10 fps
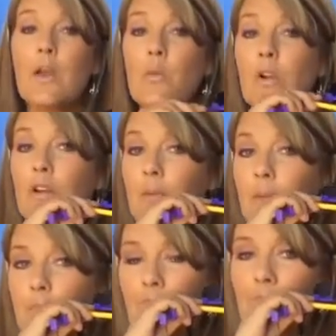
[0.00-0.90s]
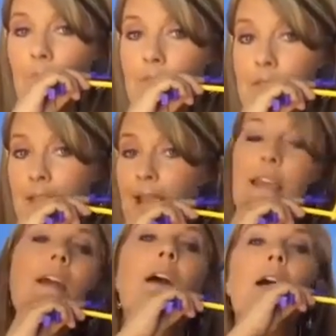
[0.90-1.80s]
and we're going to be able to
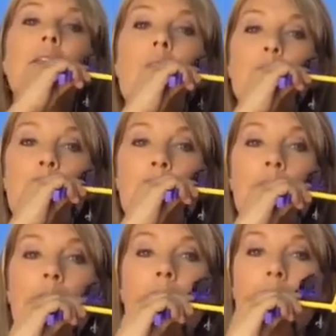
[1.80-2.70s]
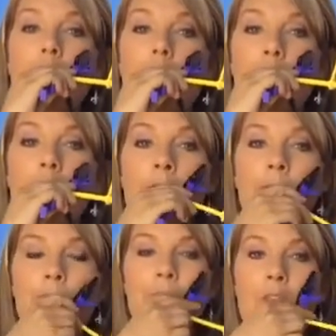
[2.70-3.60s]
take an upper and an upper.
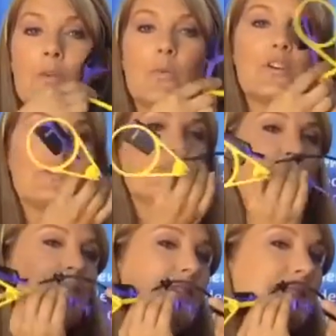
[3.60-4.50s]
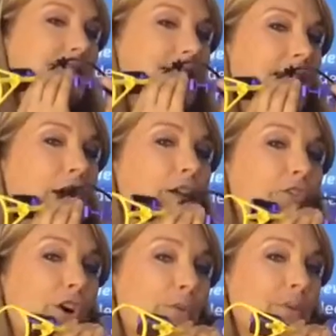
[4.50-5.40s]
We're going to flip this and take a
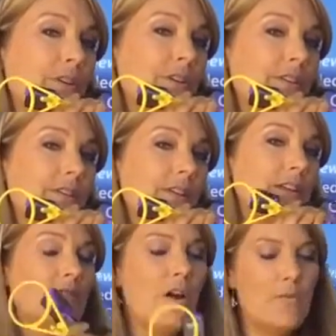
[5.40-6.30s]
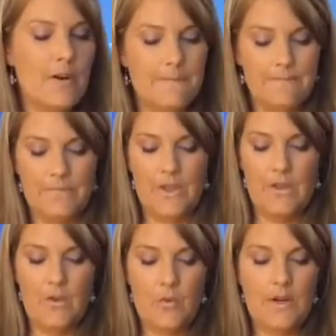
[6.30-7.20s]
lower and a lower.
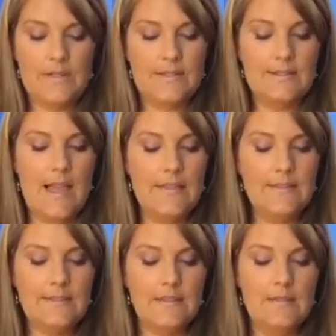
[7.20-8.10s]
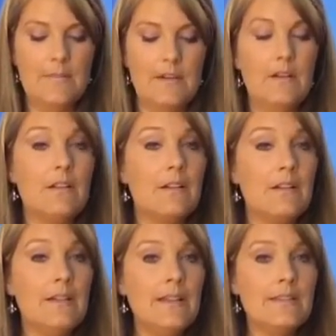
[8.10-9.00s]
We're going to slide this to the middle,
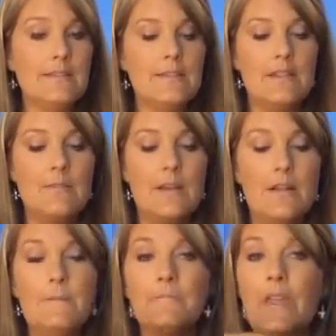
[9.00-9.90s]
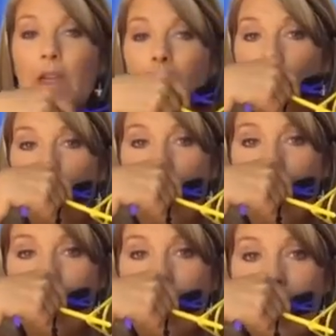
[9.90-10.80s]
click this to the middle,
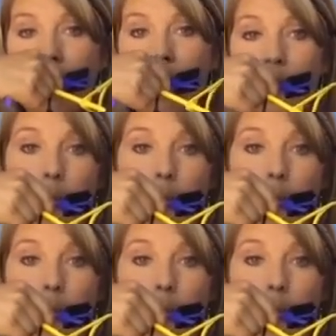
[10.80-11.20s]
bite wing,